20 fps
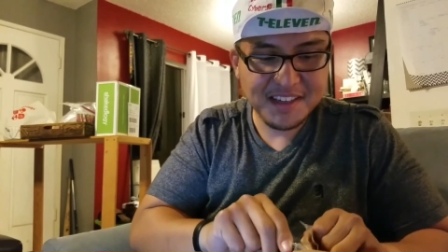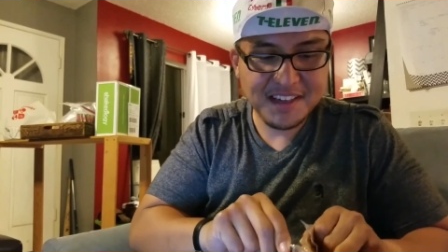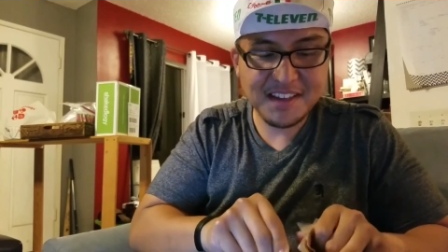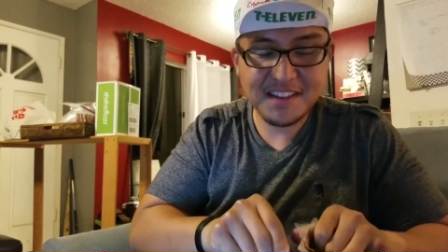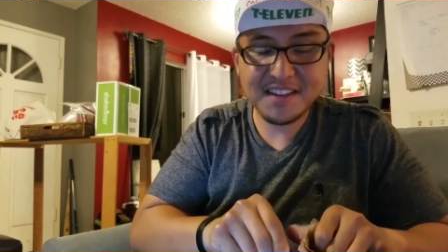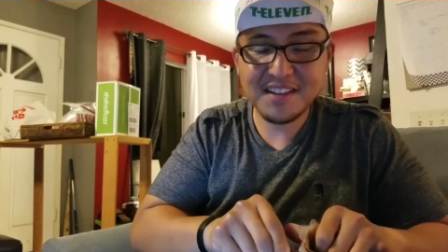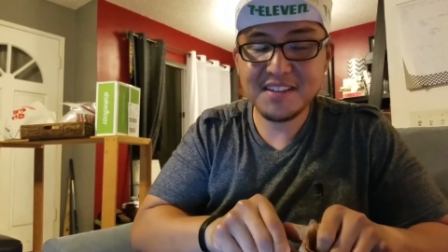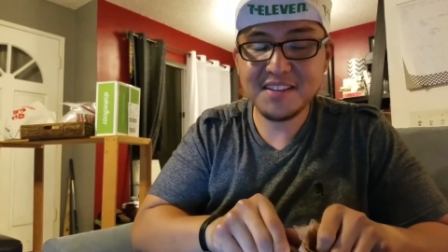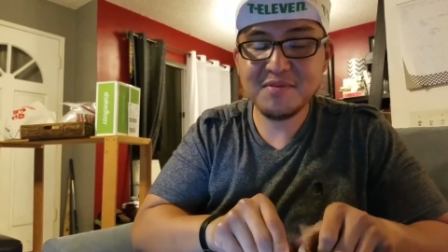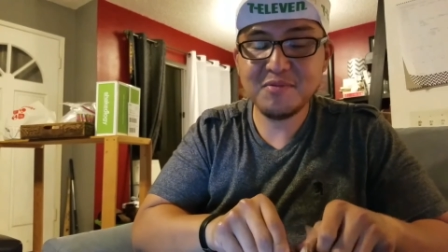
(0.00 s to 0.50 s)

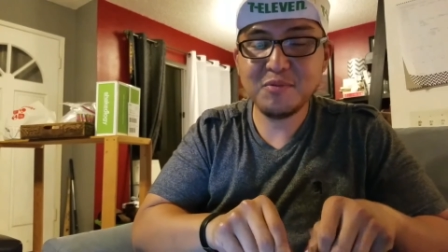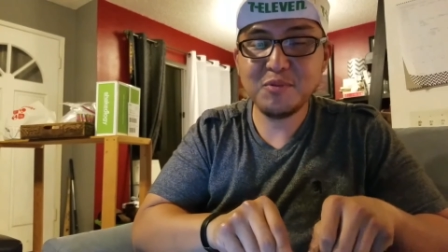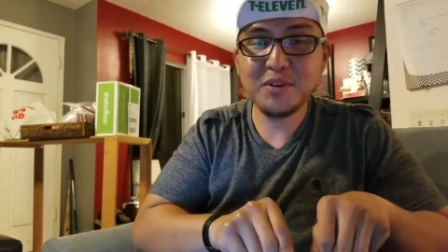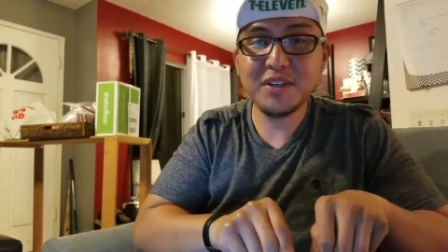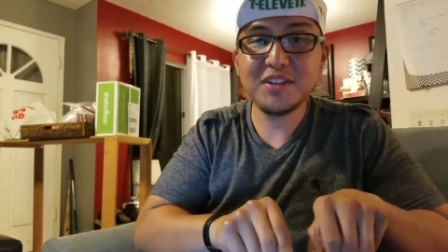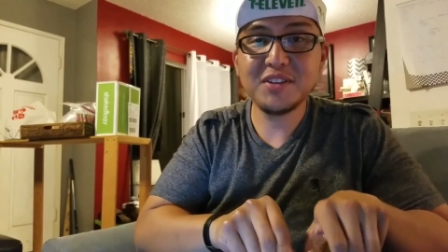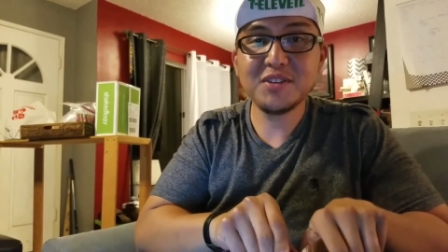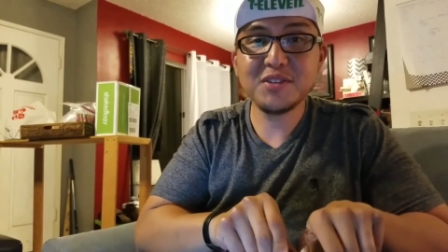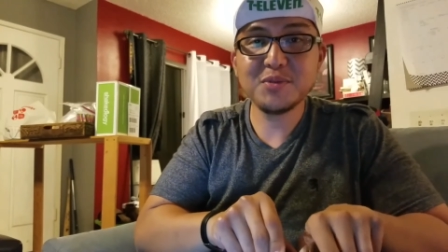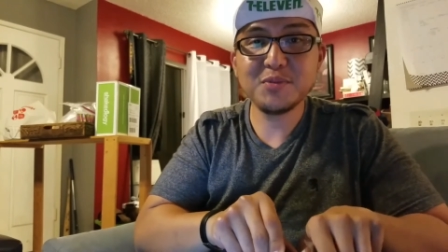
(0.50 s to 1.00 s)
and then
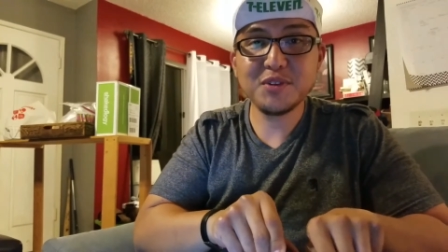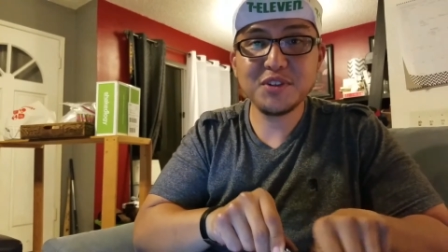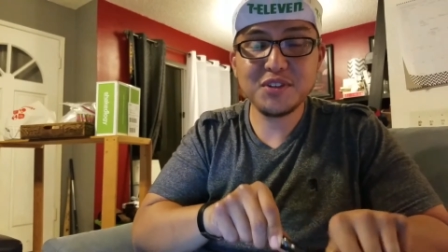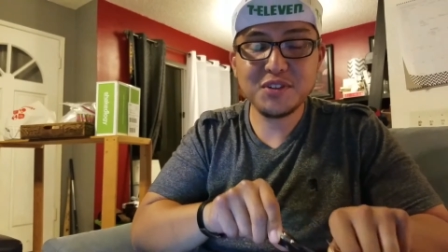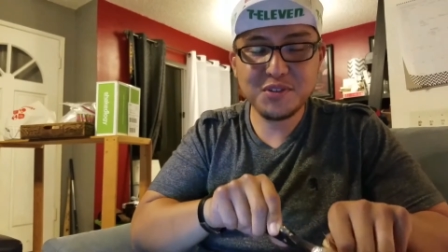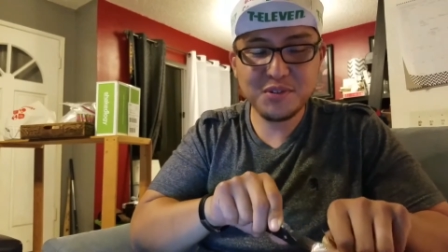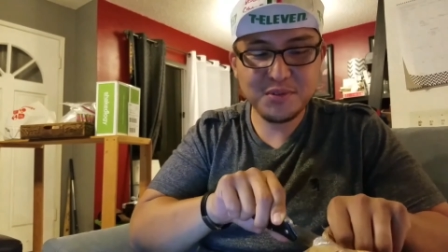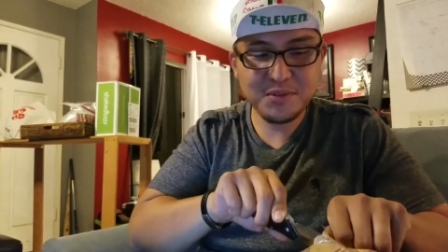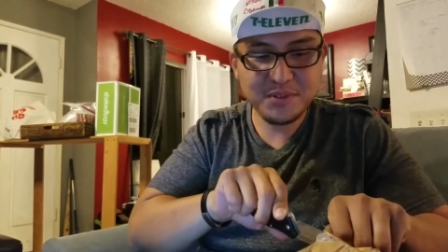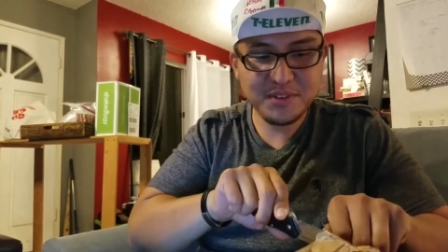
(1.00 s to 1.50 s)
winners were
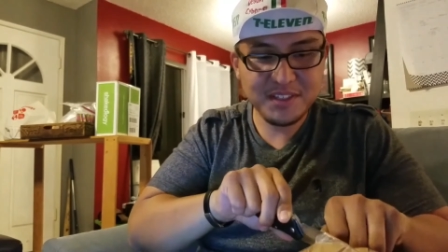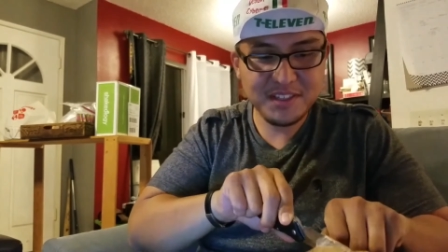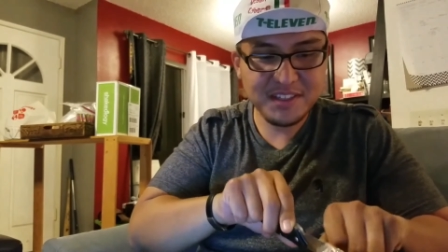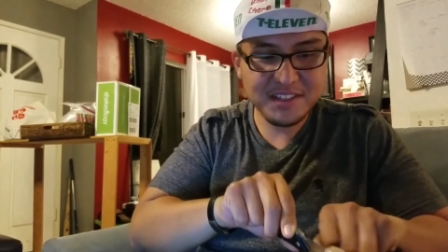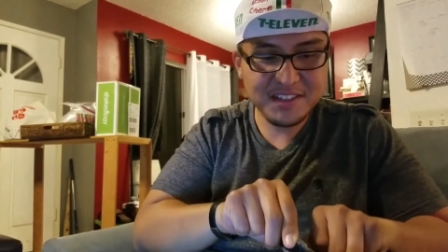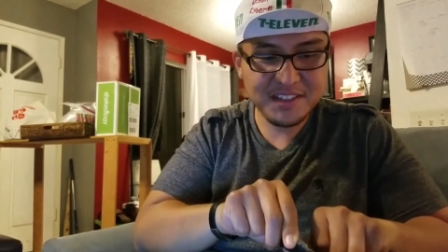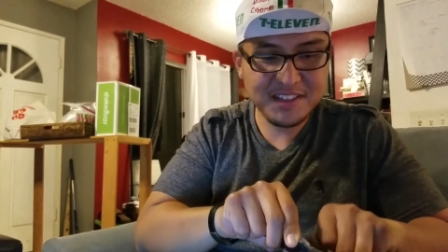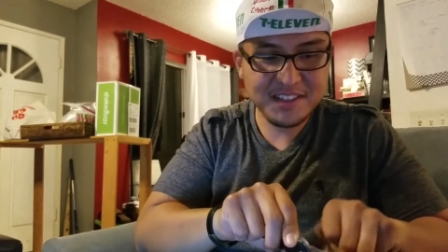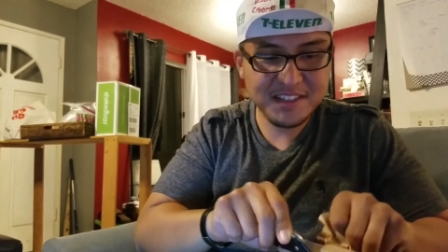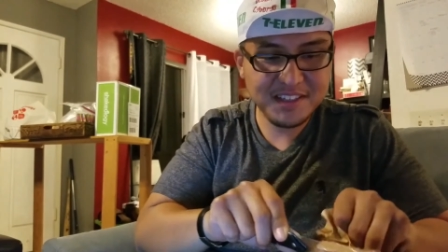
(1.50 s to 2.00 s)
chosen
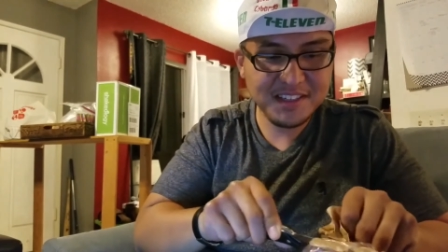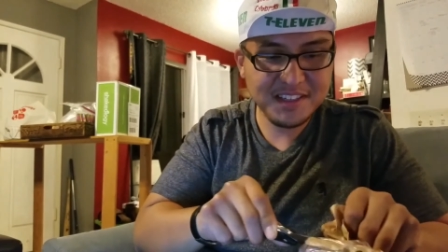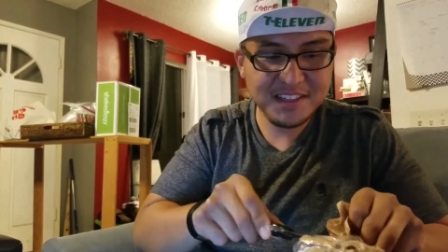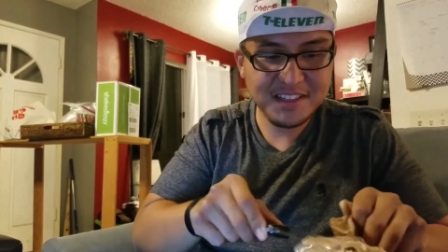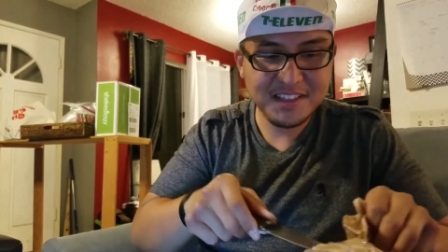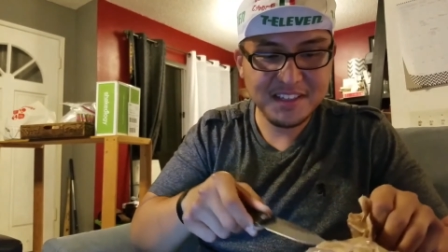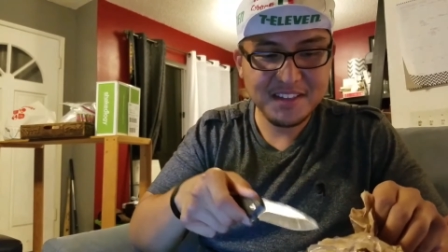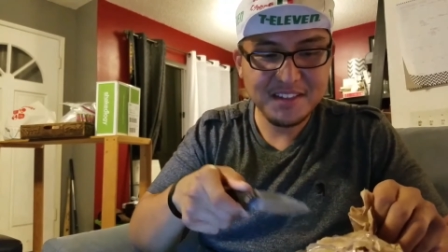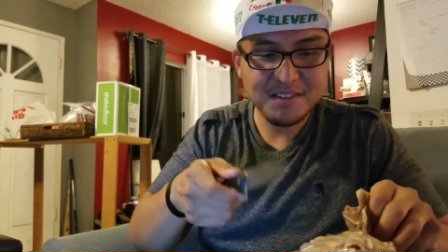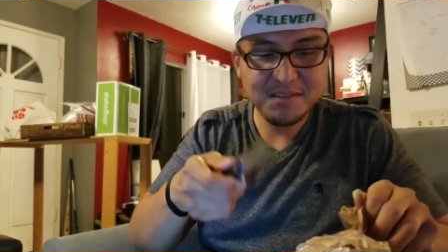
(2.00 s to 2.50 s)

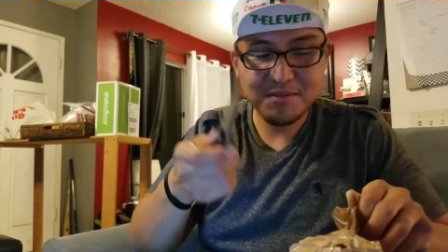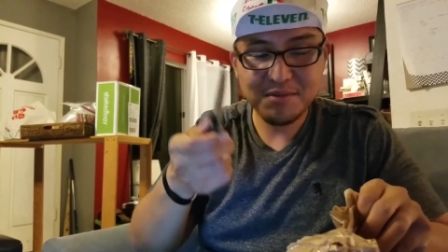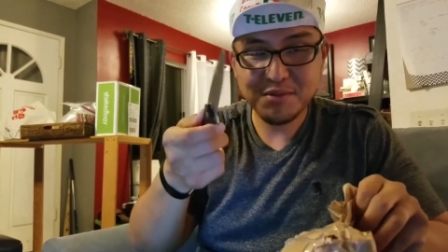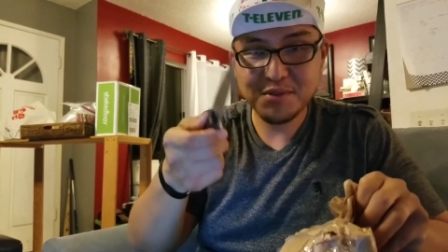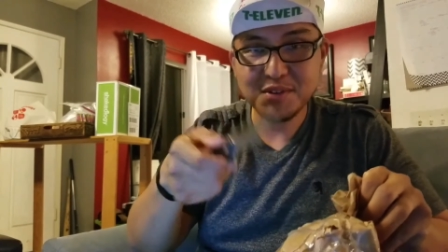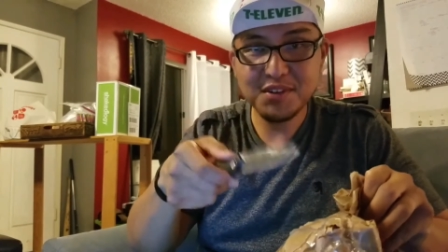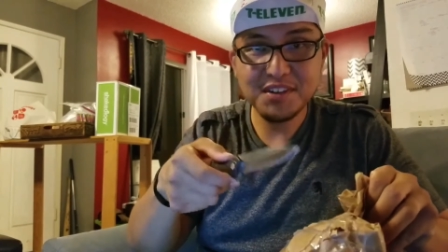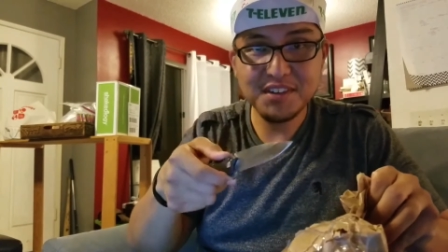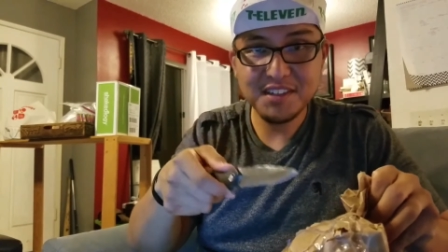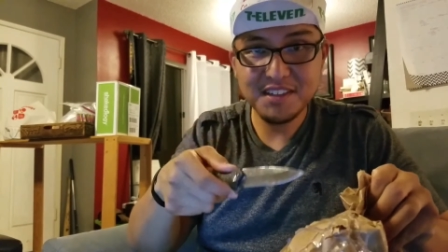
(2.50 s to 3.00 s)

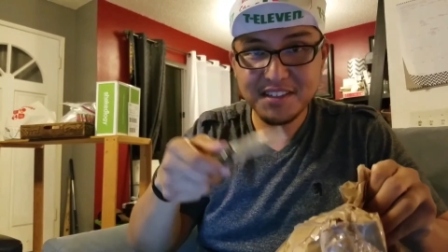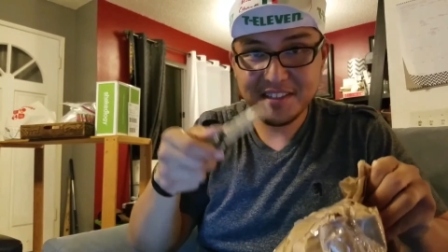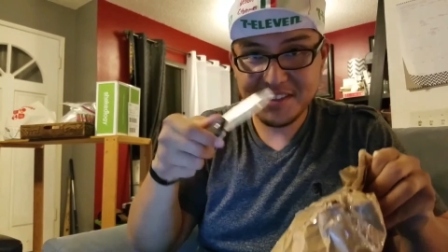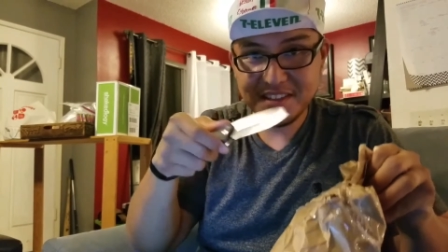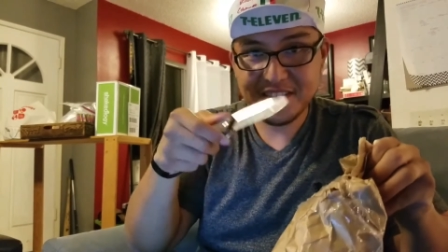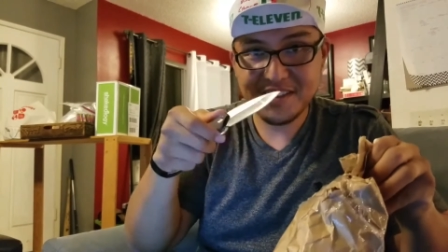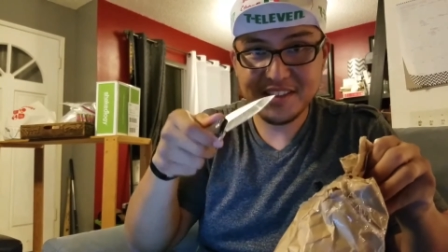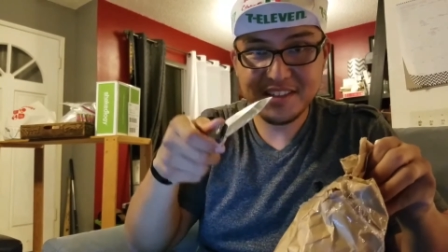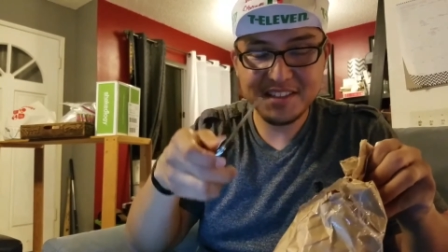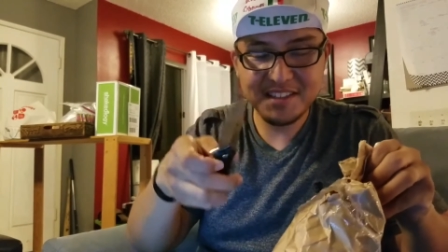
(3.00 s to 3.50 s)
for
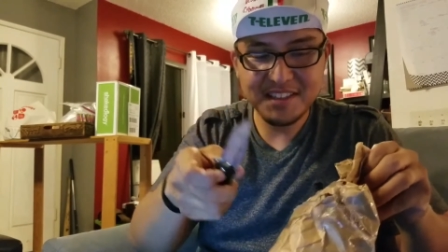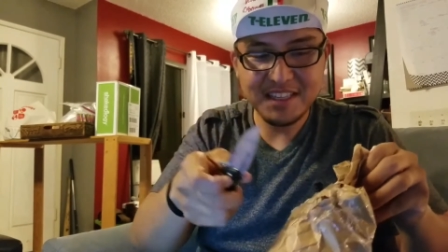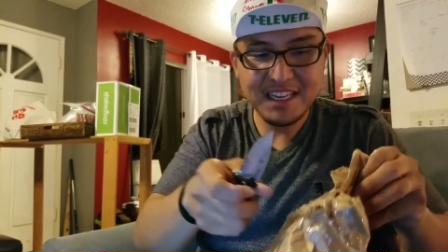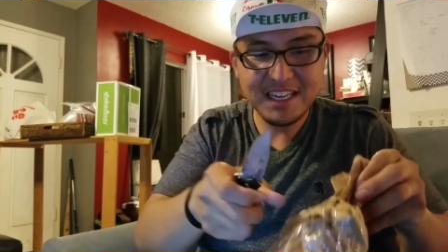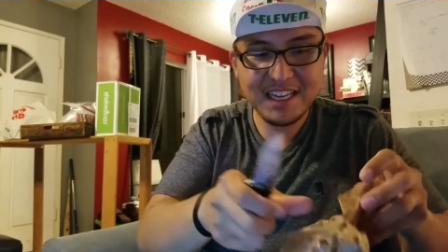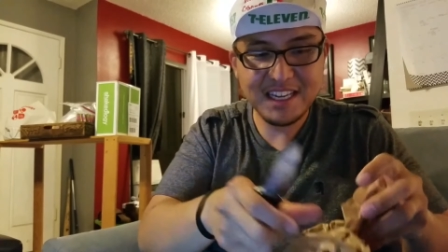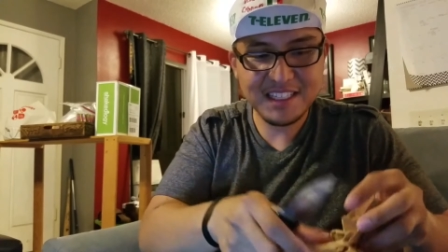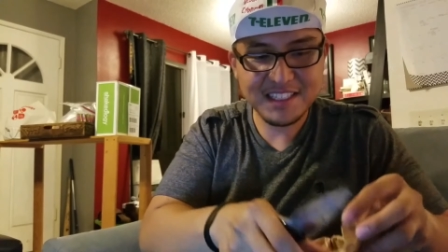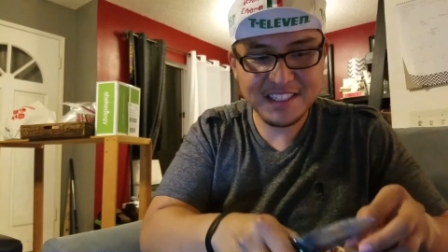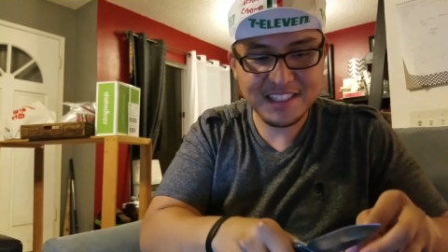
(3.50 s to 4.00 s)
these
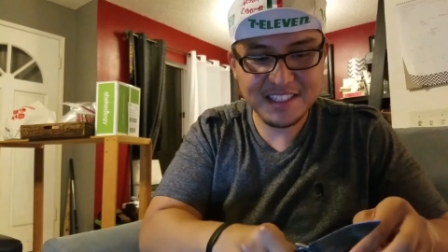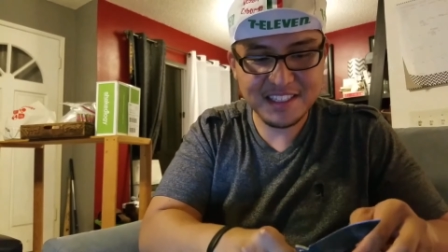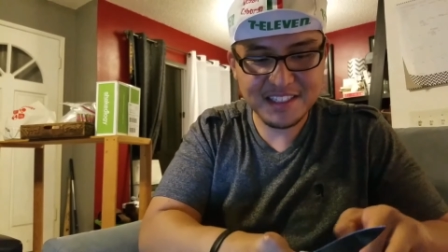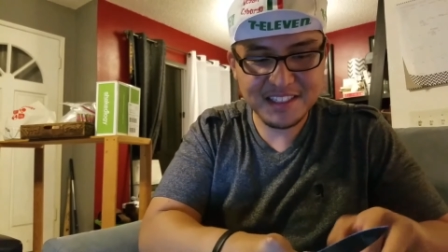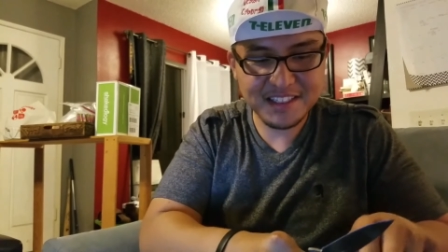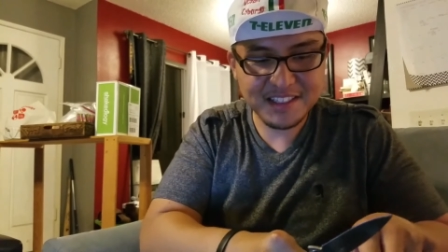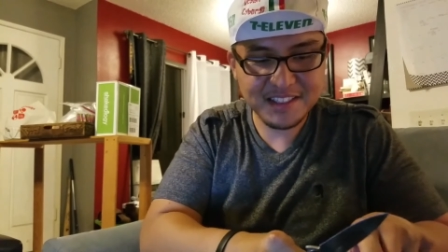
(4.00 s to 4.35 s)
glasses.